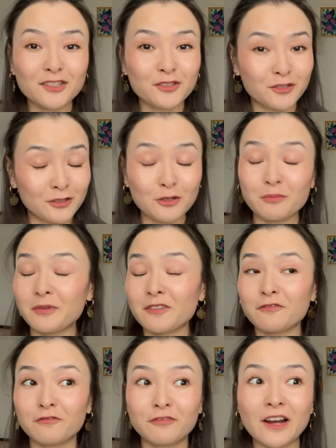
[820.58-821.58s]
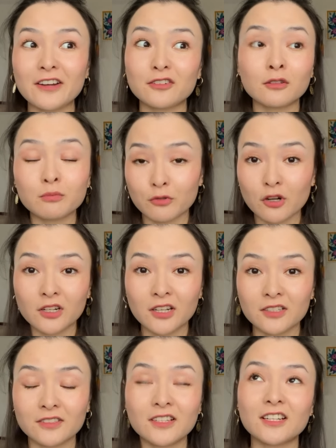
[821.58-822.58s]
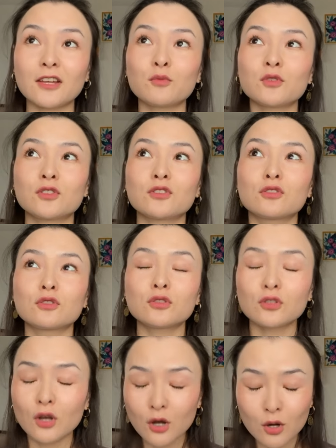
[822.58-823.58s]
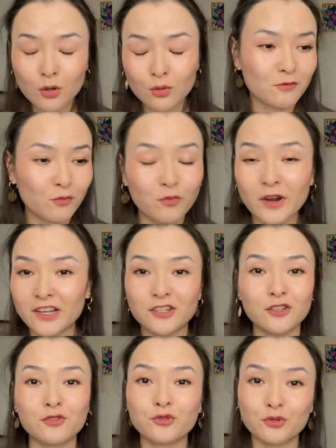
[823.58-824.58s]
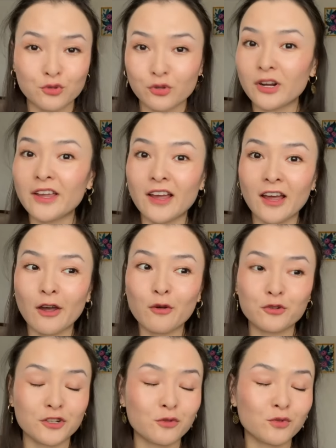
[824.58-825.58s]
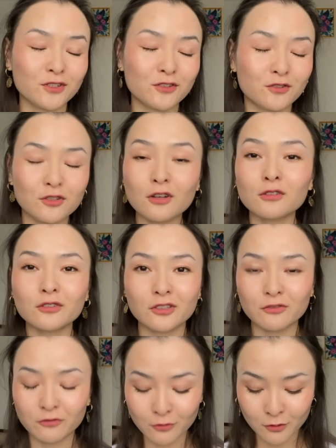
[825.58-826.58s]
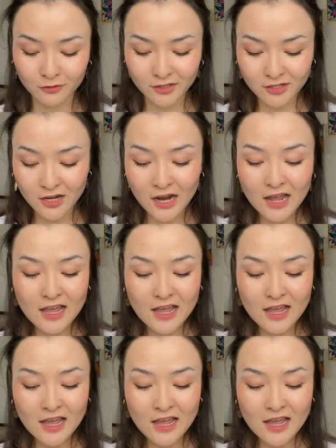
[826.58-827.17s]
super viral product that I was so waiting to try out and was so looking forward